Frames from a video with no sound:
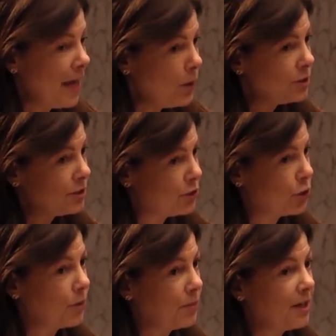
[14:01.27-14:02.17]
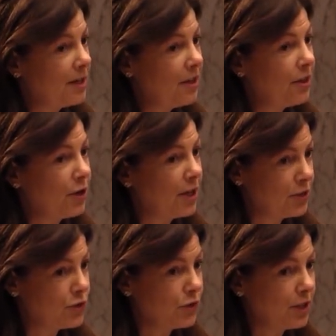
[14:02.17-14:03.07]
they will determine their
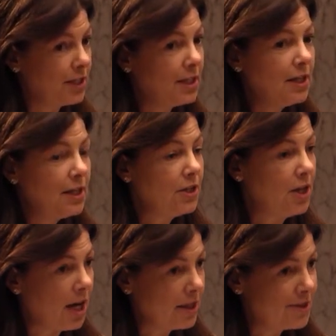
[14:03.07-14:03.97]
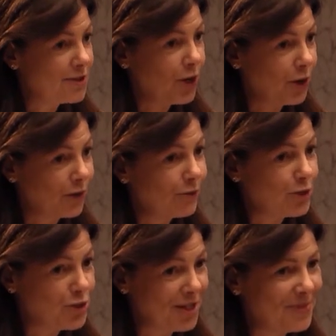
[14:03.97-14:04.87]
history, not this current
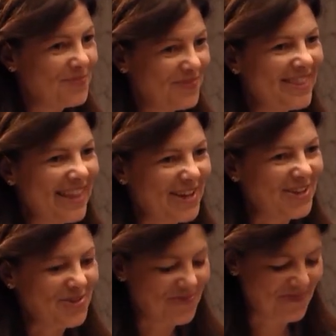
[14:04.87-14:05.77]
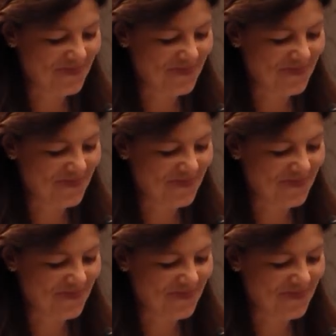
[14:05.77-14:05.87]
regime. Thank you.